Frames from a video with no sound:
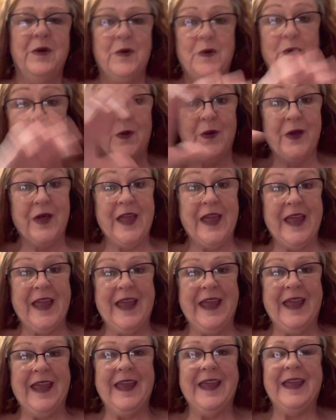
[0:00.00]
Well,
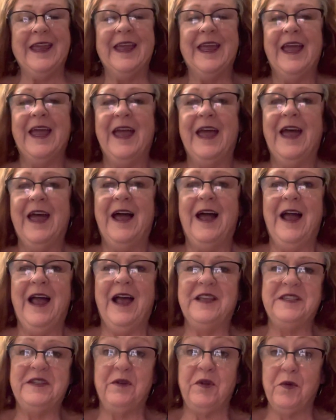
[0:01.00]
hey,
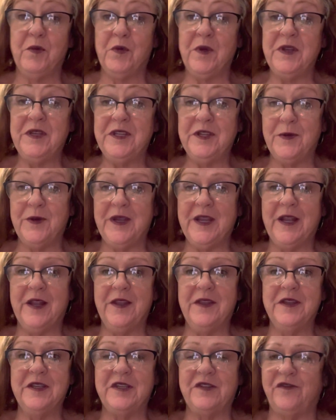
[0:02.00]
how's everyone doing on
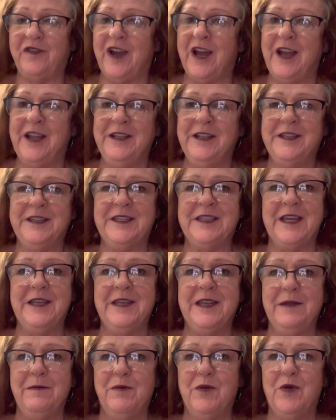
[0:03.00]
this fine
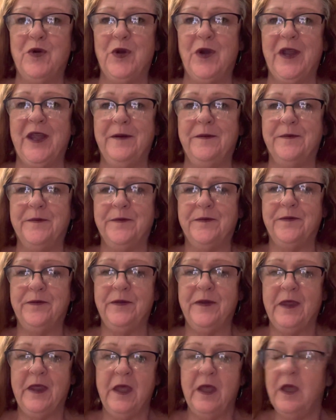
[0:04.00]
Sunday morning?
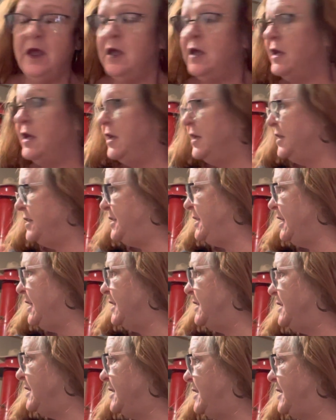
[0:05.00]
Let's see, is it